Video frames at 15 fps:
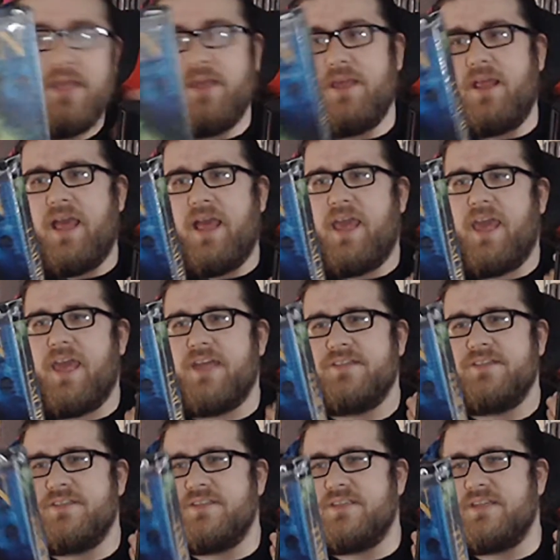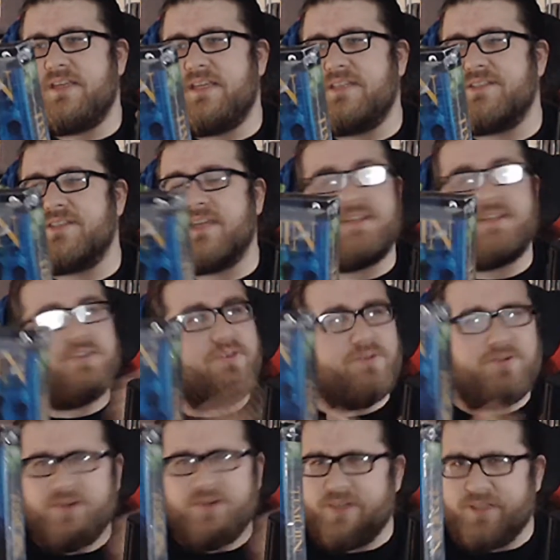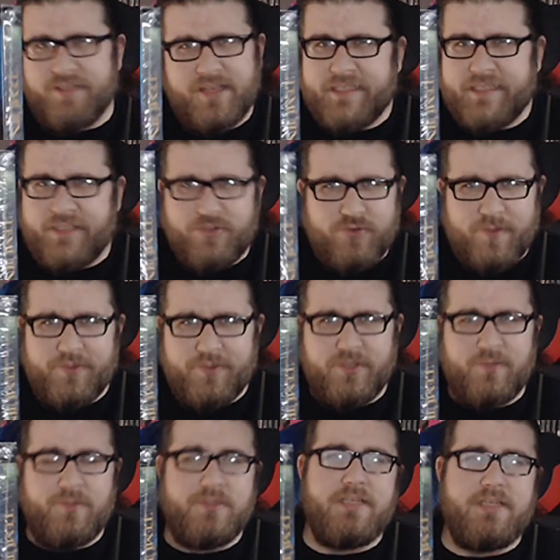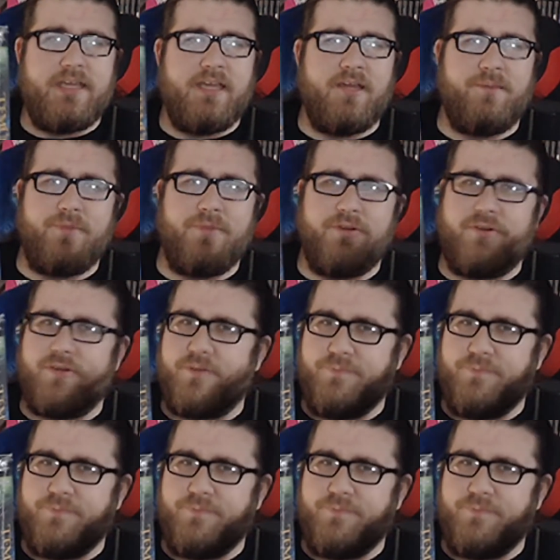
And it's like you're taking a trip to the museum, you're